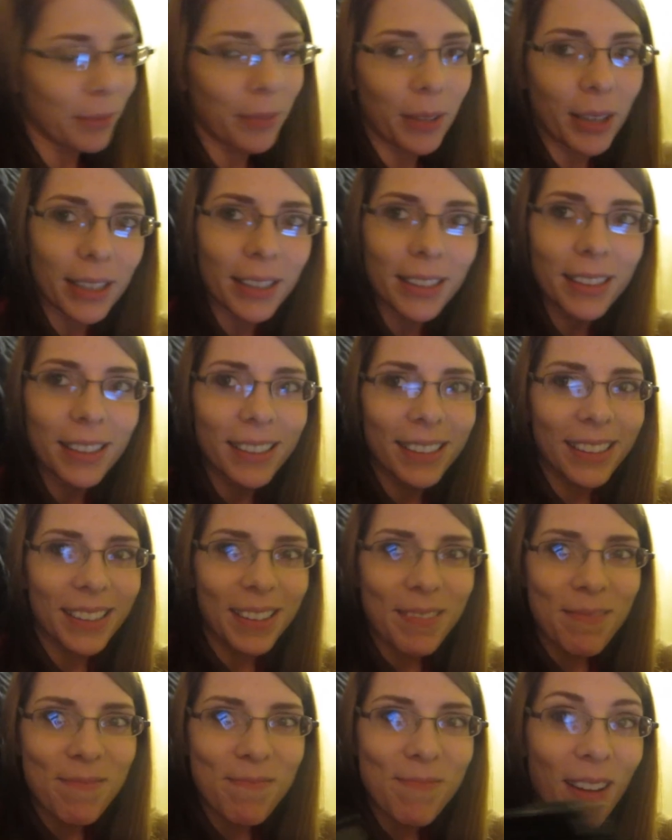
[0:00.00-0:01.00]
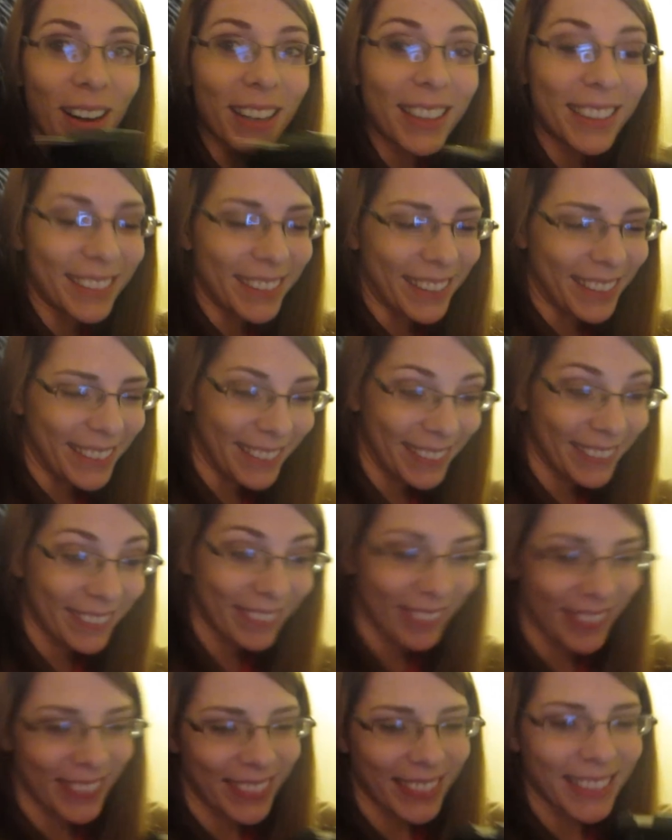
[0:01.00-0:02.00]
Barney. one. Barney!
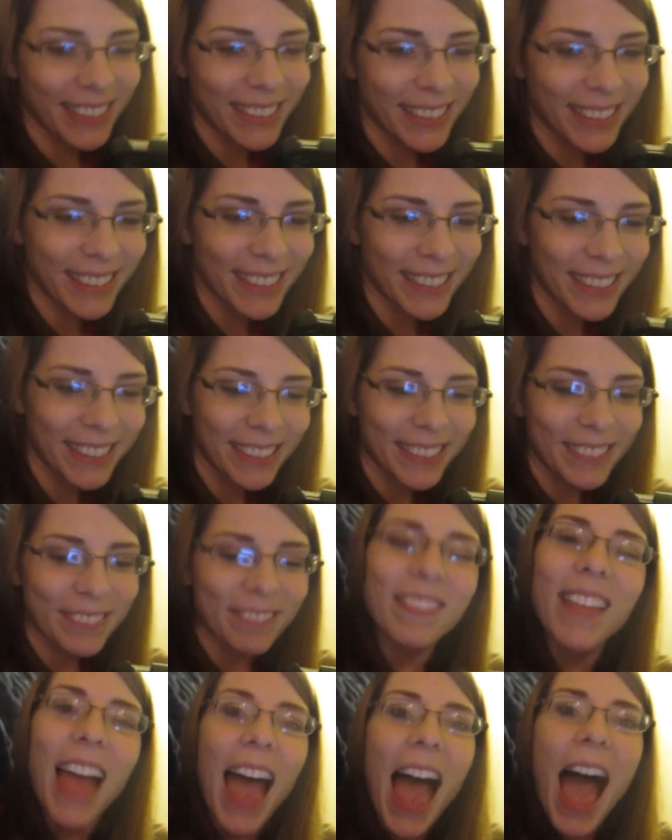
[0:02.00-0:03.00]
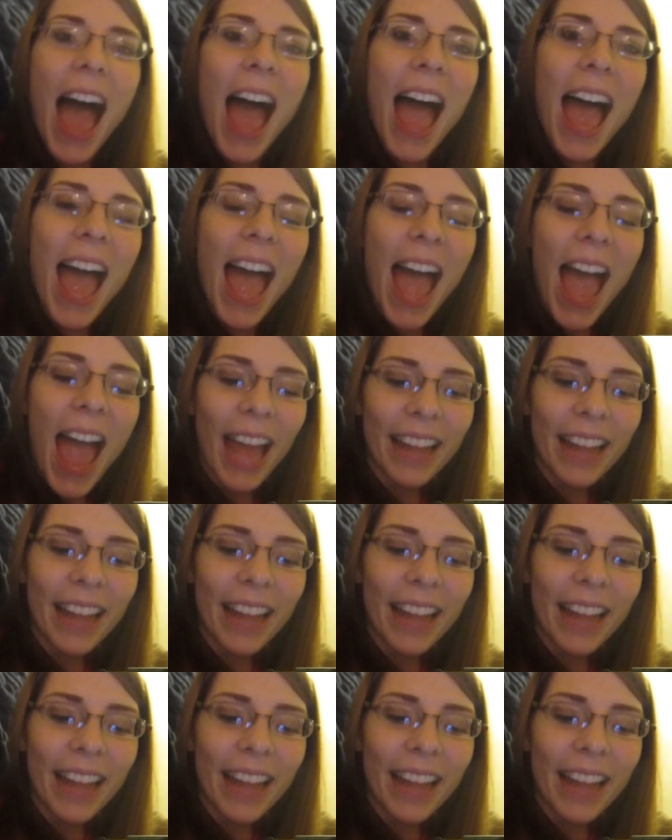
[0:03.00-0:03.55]
Barney. From How I Met Your Mother.